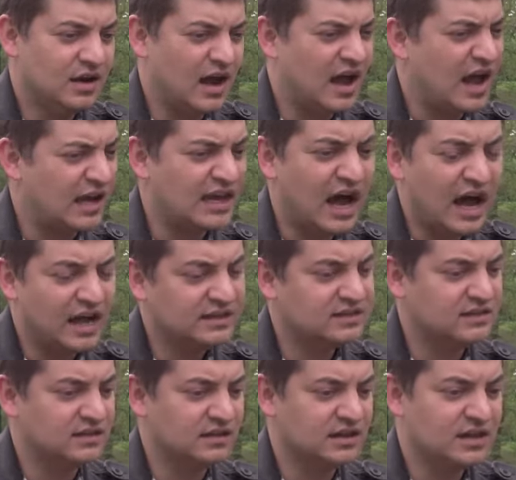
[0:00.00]
I
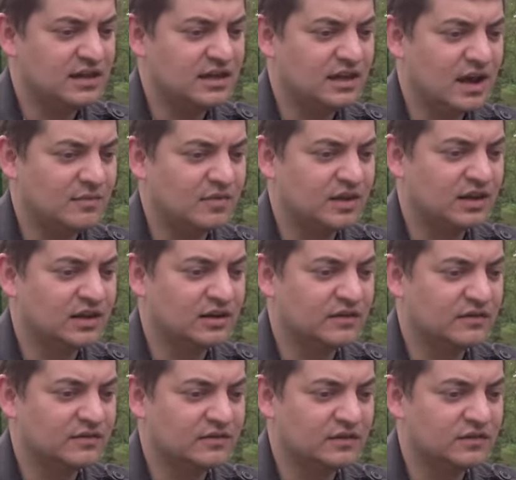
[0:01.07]
constantly kept thinking
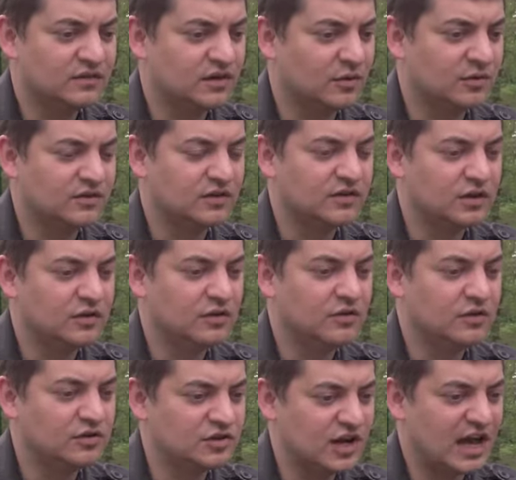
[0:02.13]
of just, there was a dude
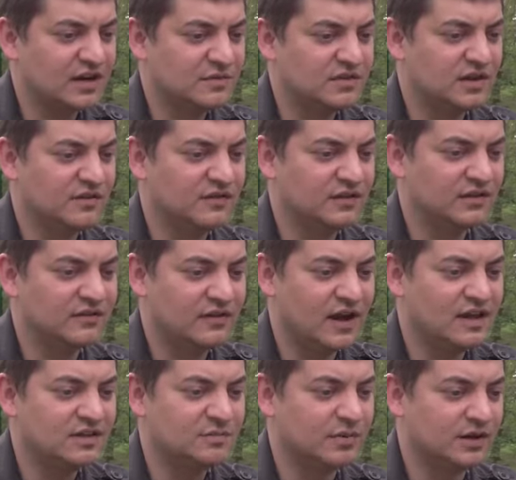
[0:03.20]
who shot himself in the
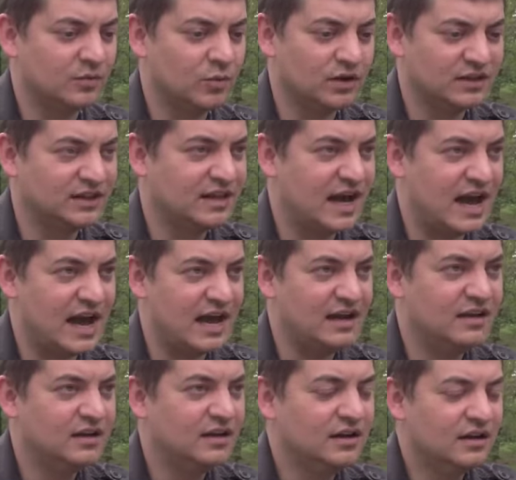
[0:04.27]
face but wouldn't die.
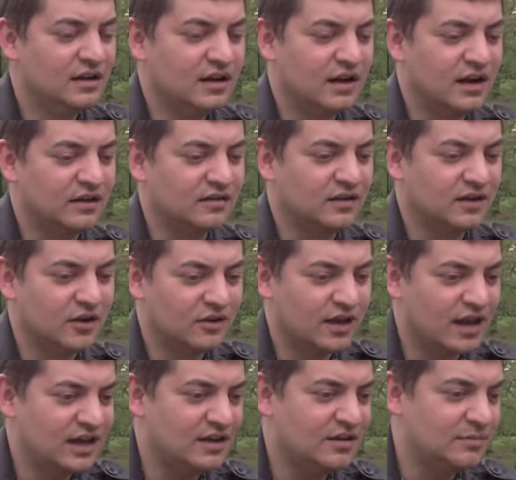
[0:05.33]
And I was like,
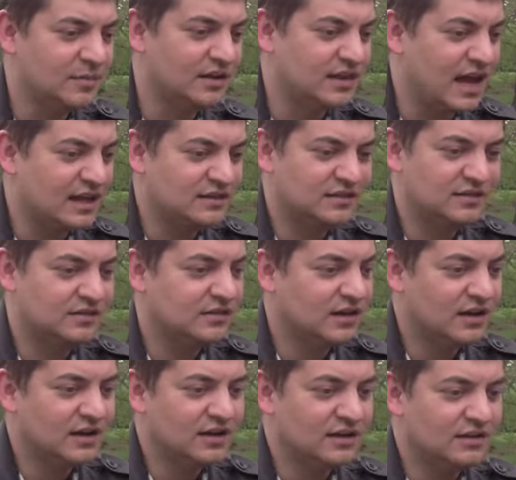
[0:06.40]
okay, but that's
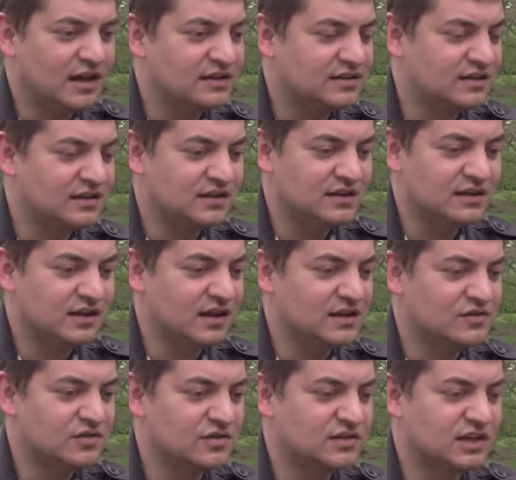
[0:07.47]
an
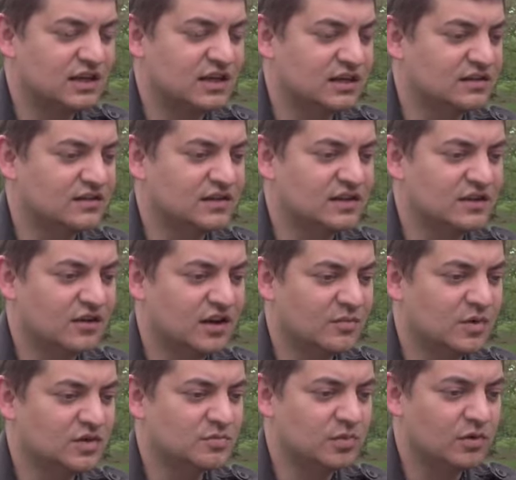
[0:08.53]
interesting conceit or
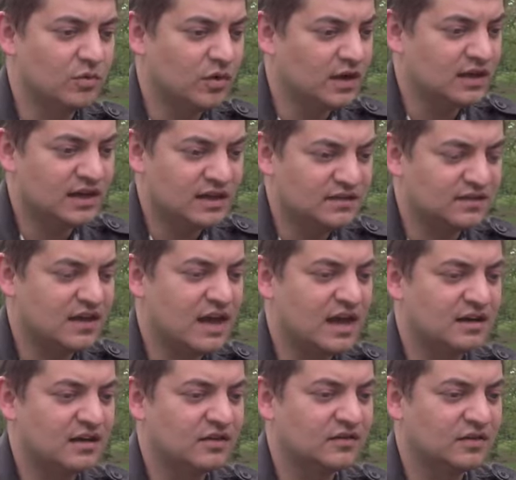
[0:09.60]
image, but what is
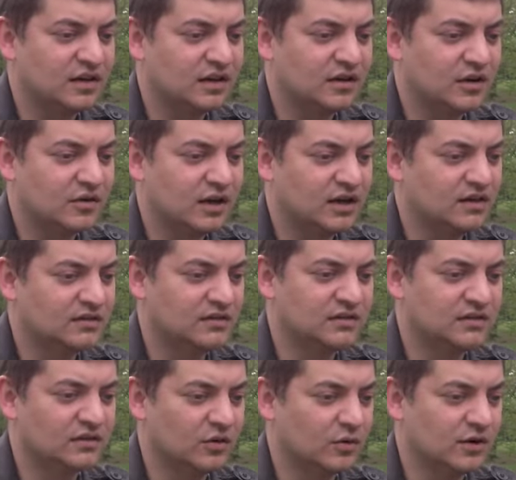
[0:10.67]
that? And I was like, okay, is the
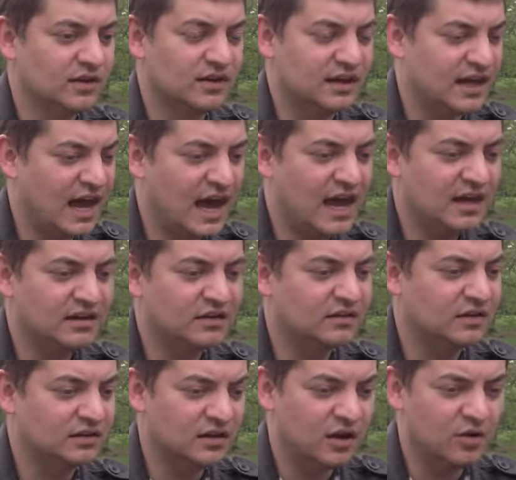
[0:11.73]
story the guy? And I
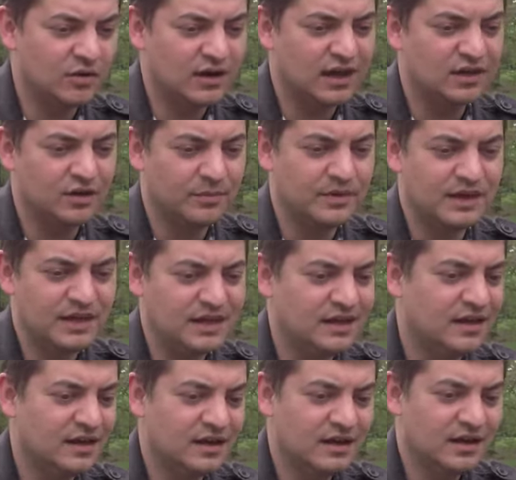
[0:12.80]
was like, no, okay, it'll
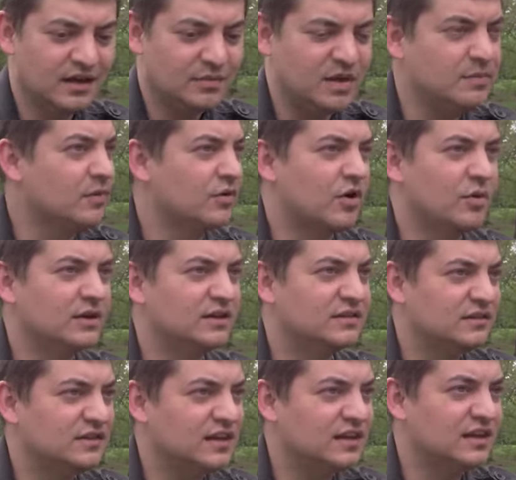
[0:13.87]
be people going to
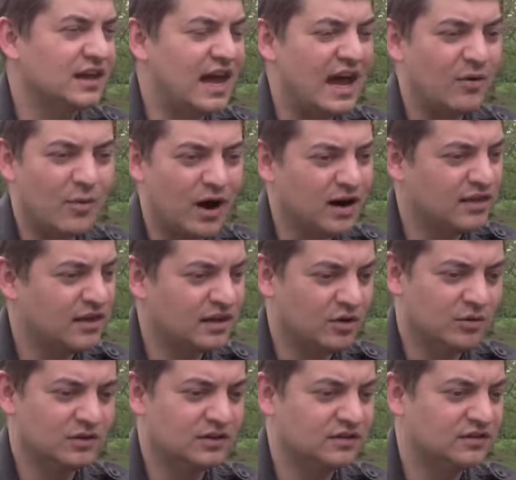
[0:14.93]
see the guy. Why are they
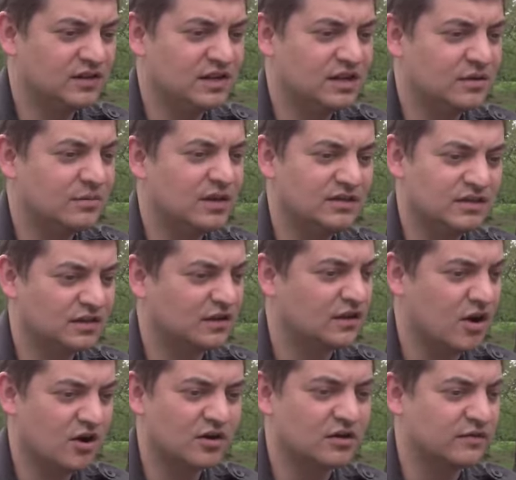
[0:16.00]
going to see him? He's in a
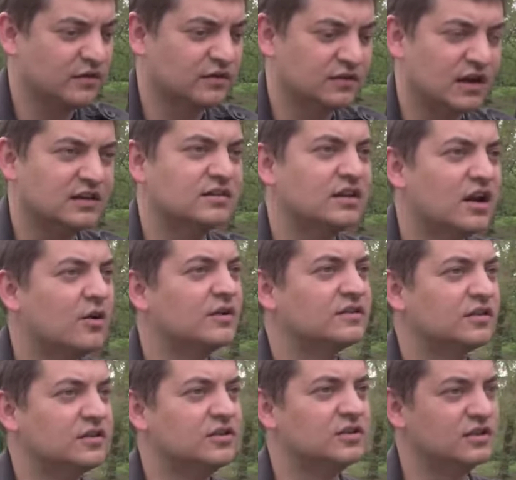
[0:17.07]
carnival size,
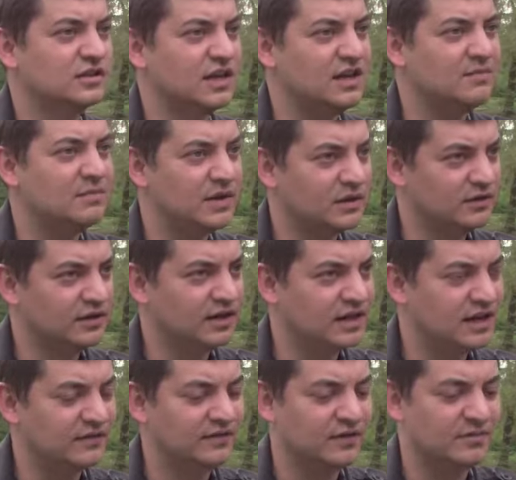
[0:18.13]
and so you just keep
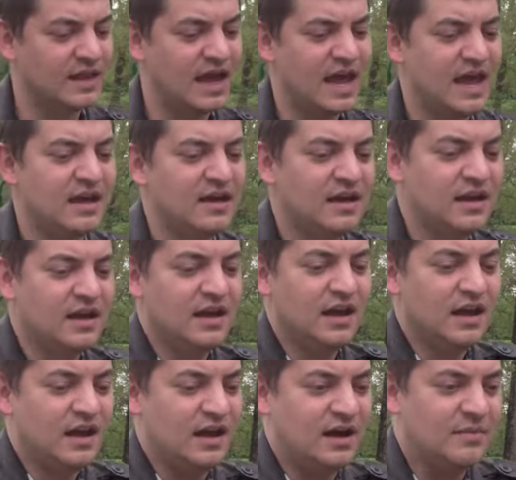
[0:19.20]
building it from that.
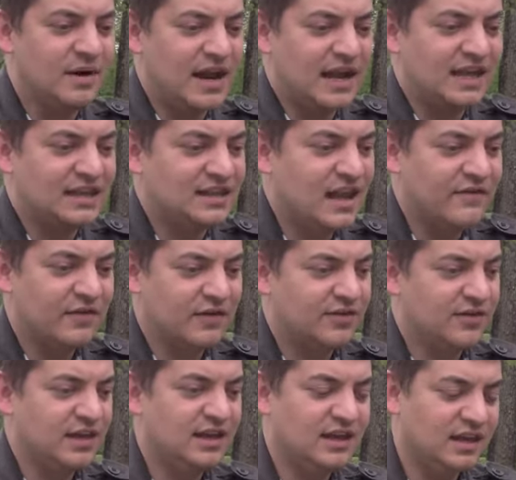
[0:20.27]
But I can never
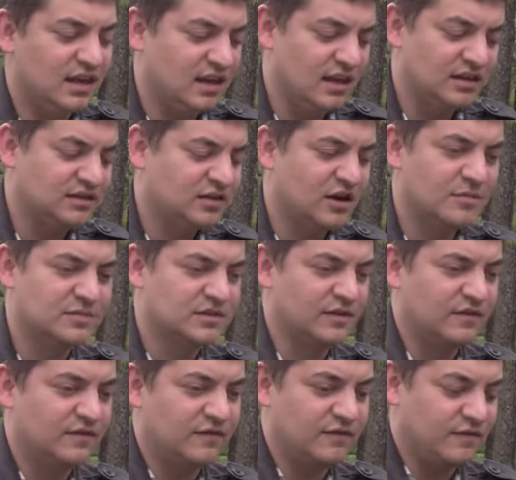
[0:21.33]
think in terms
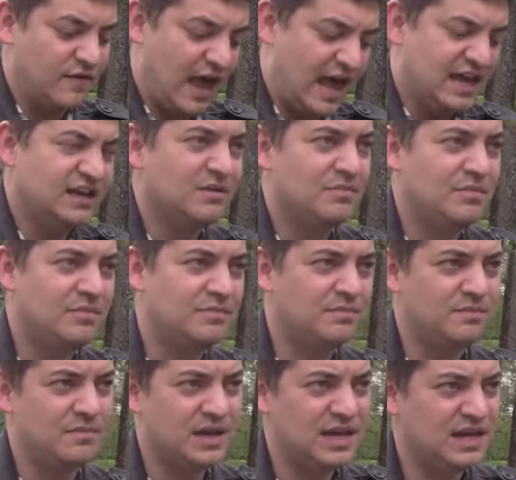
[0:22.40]
of A to
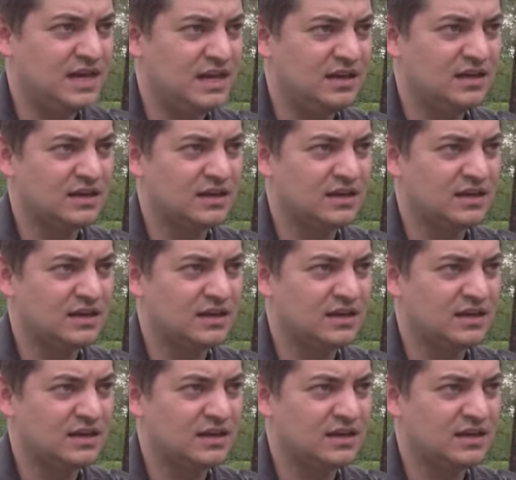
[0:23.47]
B.